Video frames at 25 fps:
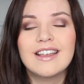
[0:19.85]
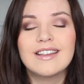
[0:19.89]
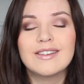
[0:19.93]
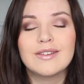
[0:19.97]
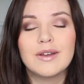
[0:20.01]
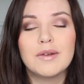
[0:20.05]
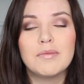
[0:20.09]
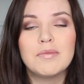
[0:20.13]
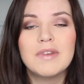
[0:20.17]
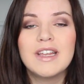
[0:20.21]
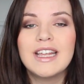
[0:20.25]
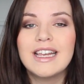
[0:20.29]

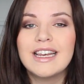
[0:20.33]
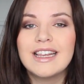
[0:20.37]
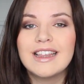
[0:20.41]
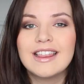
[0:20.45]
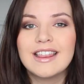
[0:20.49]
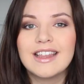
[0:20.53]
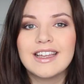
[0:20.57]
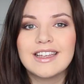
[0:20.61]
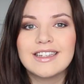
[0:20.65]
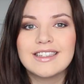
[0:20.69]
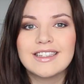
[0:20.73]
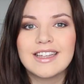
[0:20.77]
So I'm
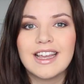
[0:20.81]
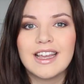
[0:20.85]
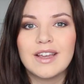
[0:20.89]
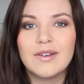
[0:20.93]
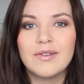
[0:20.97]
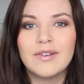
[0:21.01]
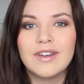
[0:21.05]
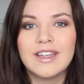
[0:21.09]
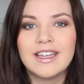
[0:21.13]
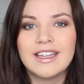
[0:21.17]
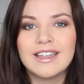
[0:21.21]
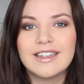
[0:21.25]
nearly
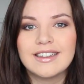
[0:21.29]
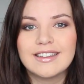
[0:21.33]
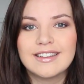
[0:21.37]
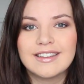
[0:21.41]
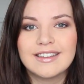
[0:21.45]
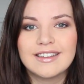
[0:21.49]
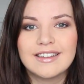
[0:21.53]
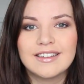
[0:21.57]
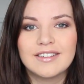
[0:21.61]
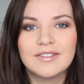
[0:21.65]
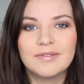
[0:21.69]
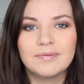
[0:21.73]
38
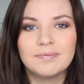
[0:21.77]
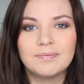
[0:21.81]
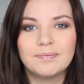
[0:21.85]
weeks.